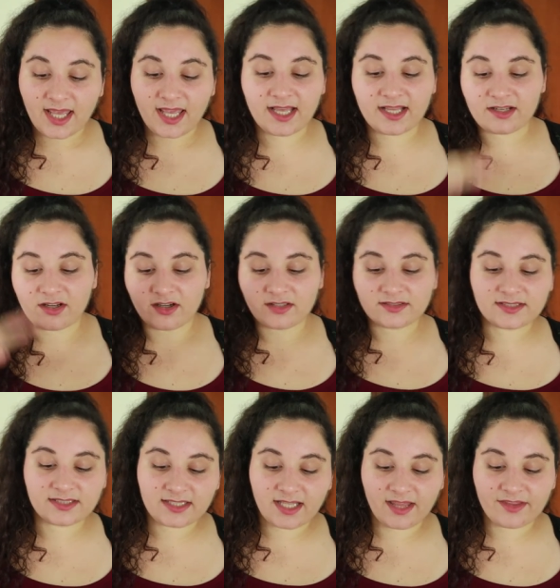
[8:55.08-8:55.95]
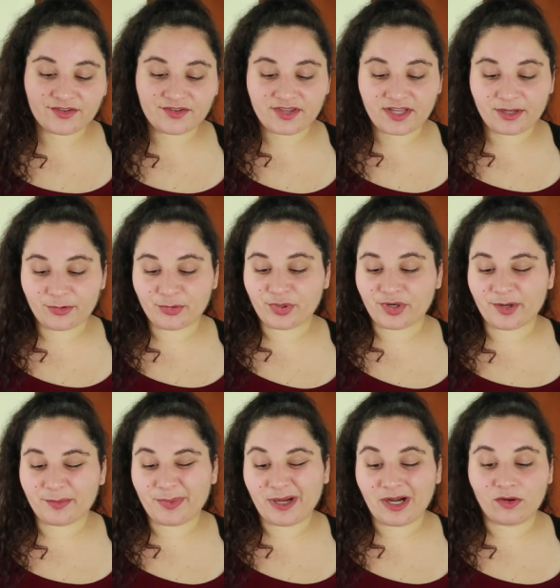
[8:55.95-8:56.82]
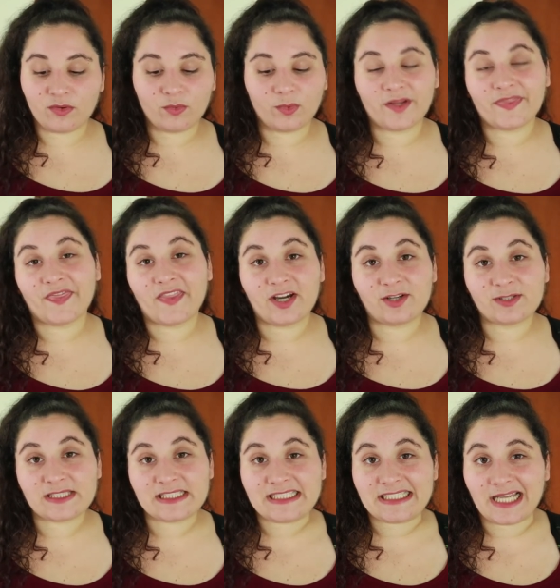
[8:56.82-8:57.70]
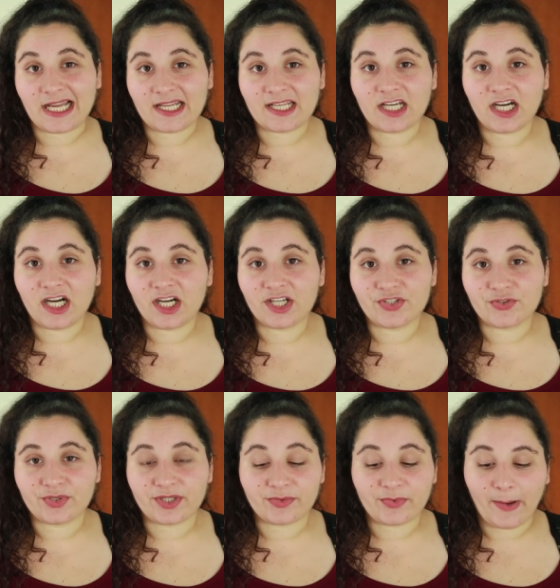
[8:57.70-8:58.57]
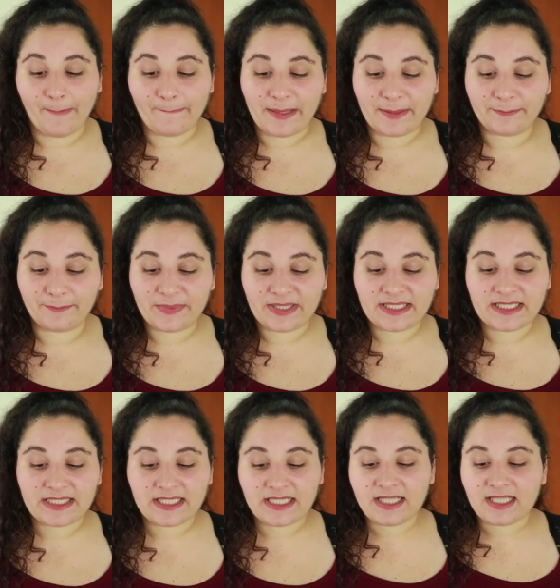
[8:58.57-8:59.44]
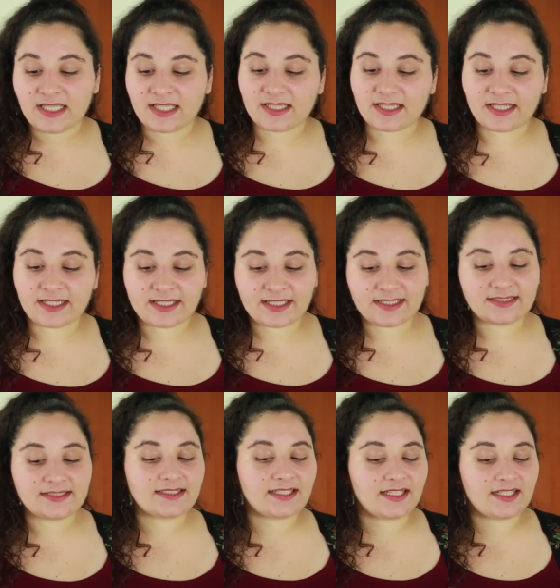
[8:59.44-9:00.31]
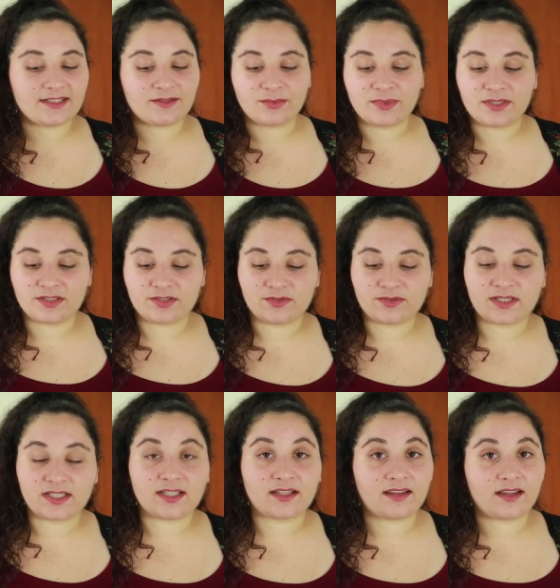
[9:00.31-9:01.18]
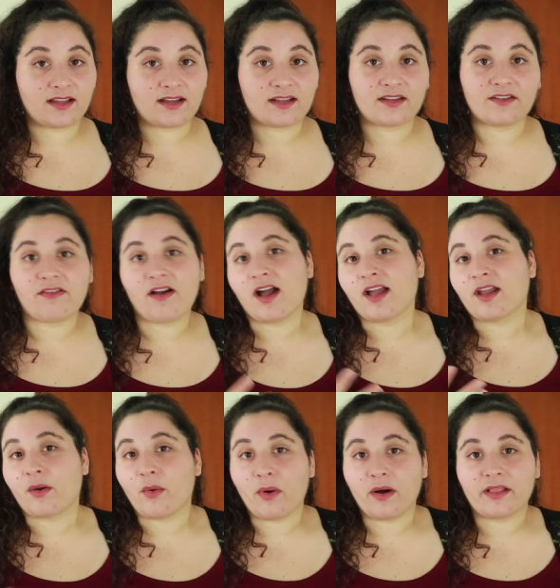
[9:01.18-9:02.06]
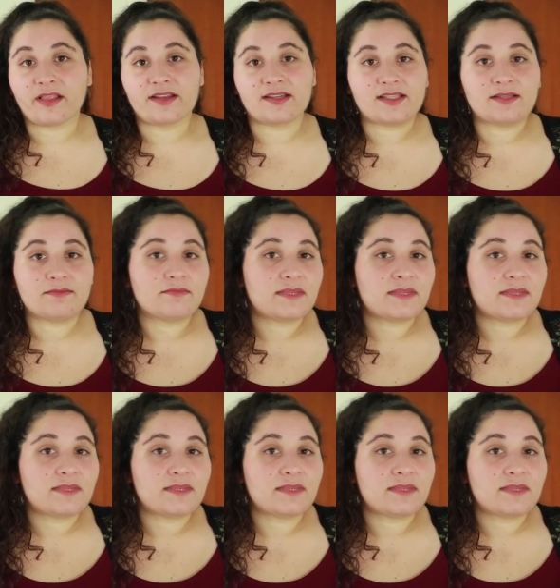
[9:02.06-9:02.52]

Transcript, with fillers: and altogether they were about 1900 renminbi. Like I said, we do get a lot of high quality